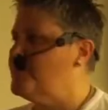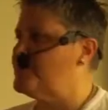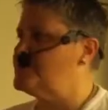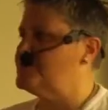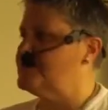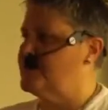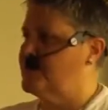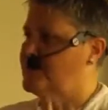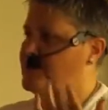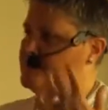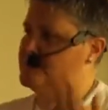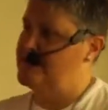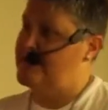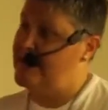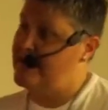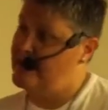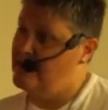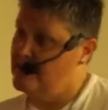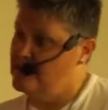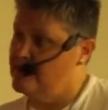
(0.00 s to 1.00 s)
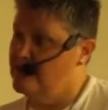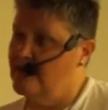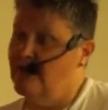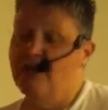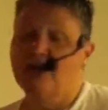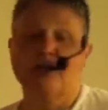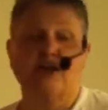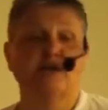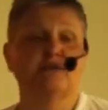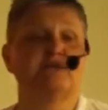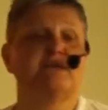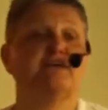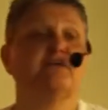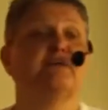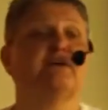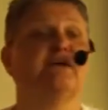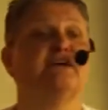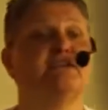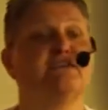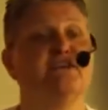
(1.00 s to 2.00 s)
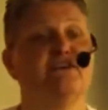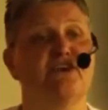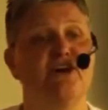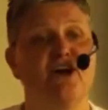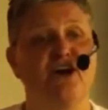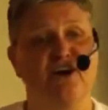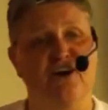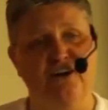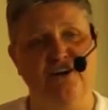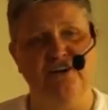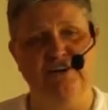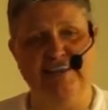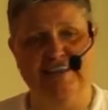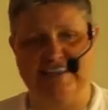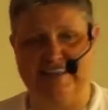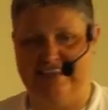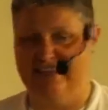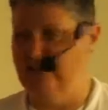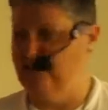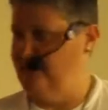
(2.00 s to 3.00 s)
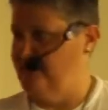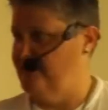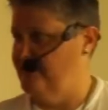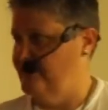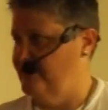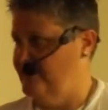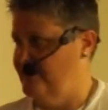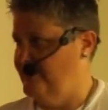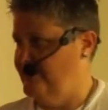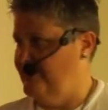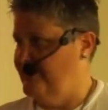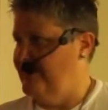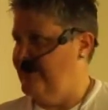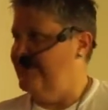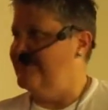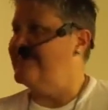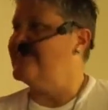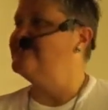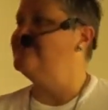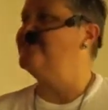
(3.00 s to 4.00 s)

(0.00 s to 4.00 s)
For pastor of Thrive Metropolitan Community Church, Christy Temples,